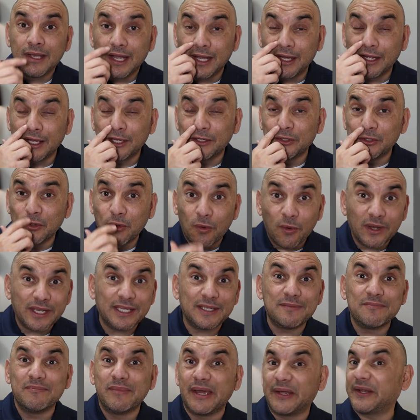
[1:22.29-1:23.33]

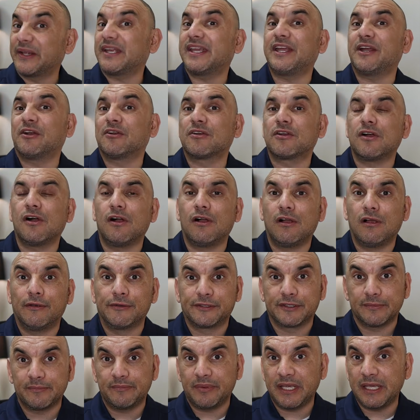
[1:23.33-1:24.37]
annoying Medicare
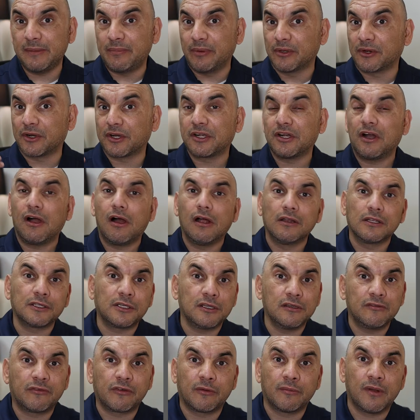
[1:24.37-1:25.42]
calls and people are calling
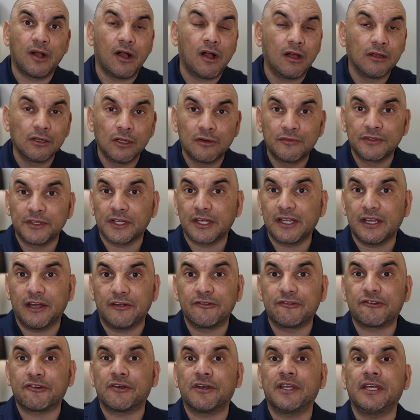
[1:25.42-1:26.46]
you from all over the
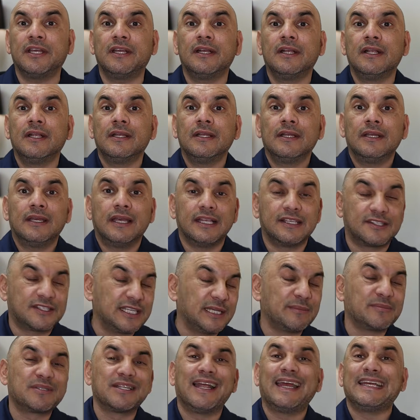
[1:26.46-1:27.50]
country. It
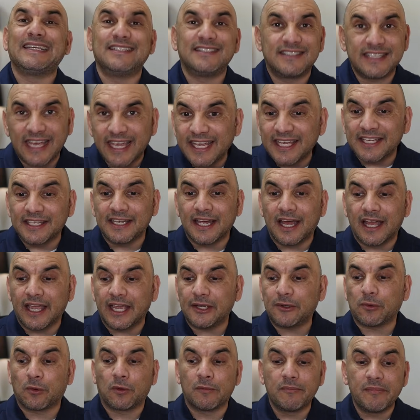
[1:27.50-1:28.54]
seems like day and
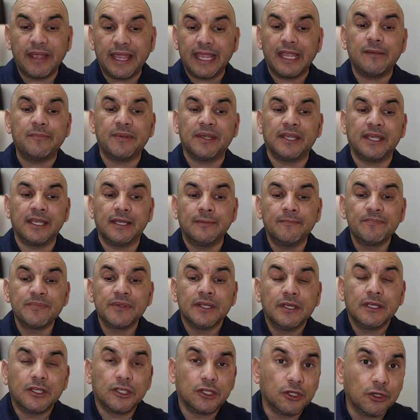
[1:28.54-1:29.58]
night, or maybe
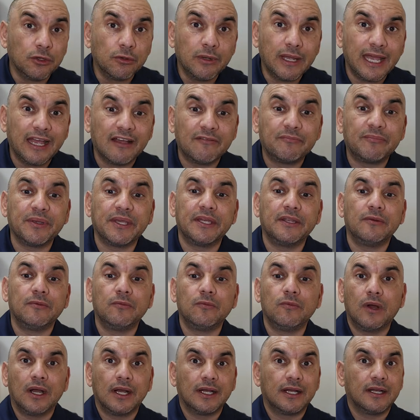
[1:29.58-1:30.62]
you have
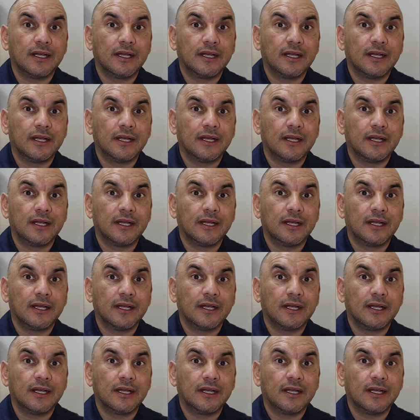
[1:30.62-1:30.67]
been